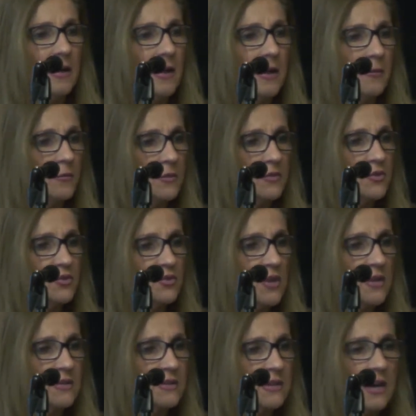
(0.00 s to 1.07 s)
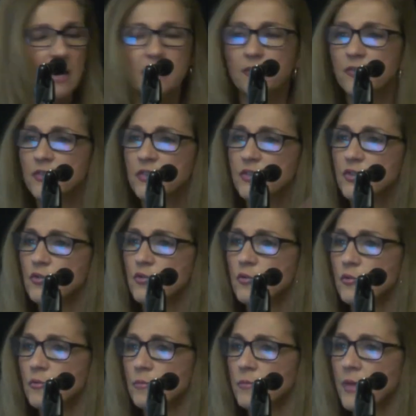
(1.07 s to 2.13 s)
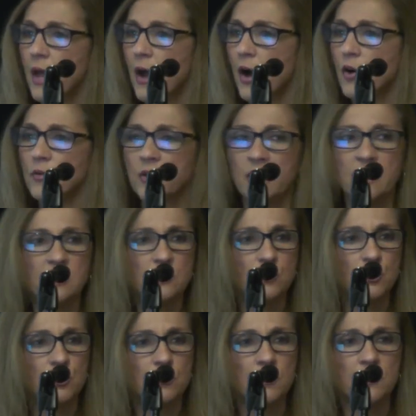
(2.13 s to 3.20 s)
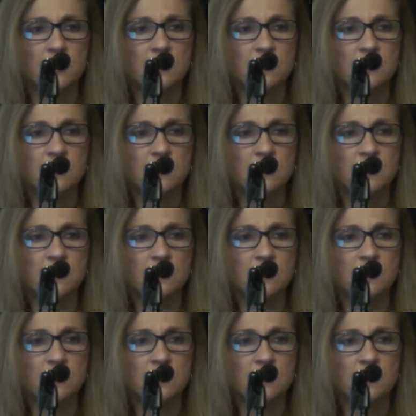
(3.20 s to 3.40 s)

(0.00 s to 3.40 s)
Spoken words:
it was just kind of assumed that, oh, kids were doing this